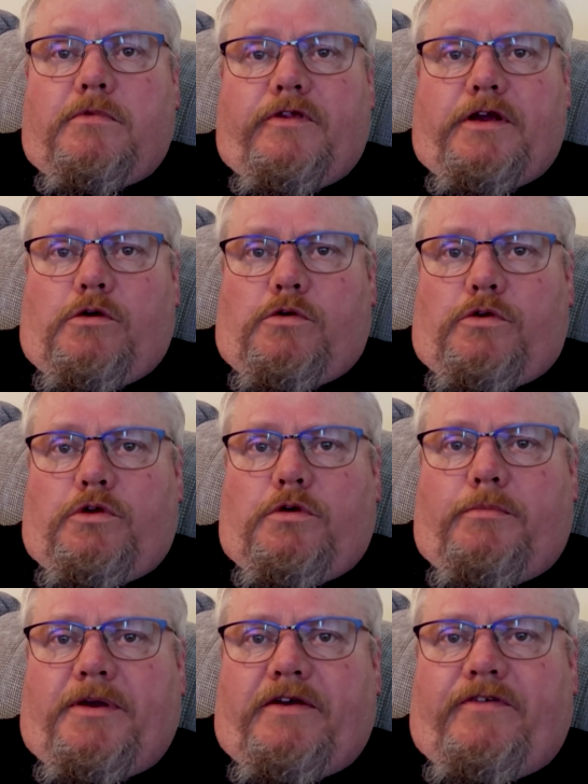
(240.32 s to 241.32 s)
think I'm going to
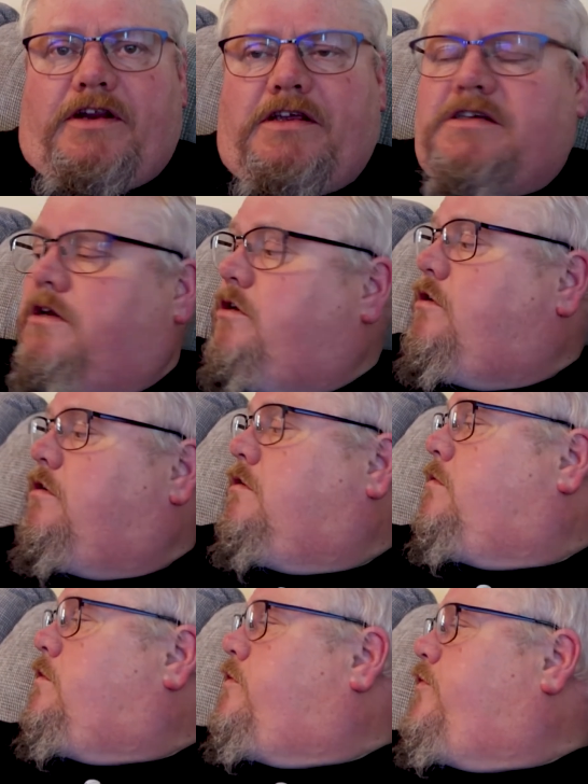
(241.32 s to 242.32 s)
do a bit of editing. Are you
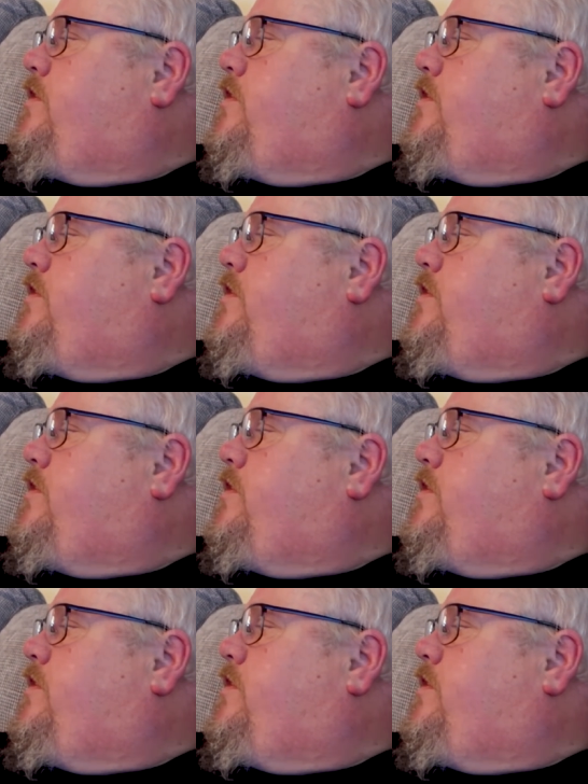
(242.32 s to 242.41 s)
doing your